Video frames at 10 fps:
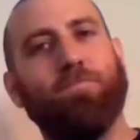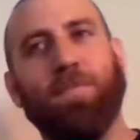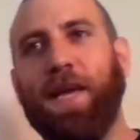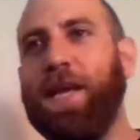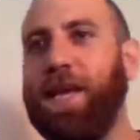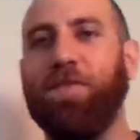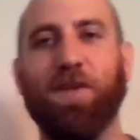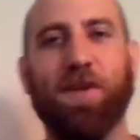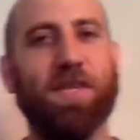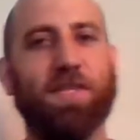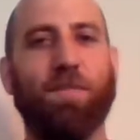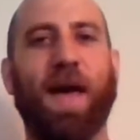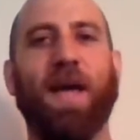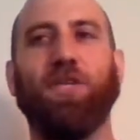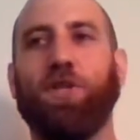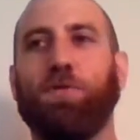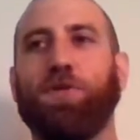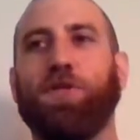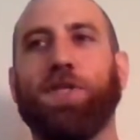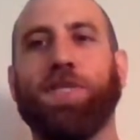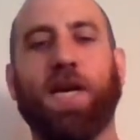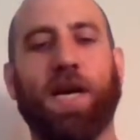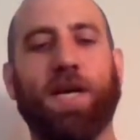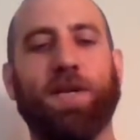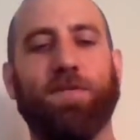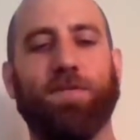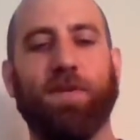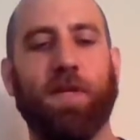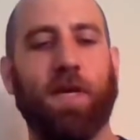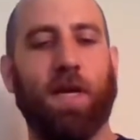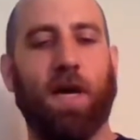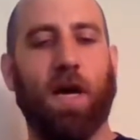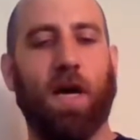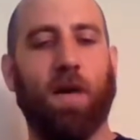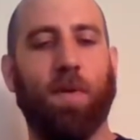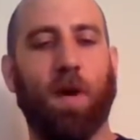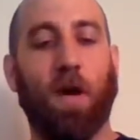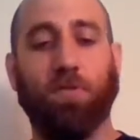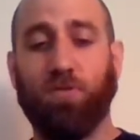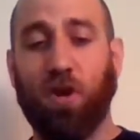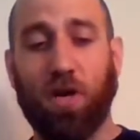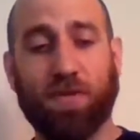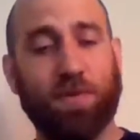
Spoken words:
even in this match, it was just kind of Cross and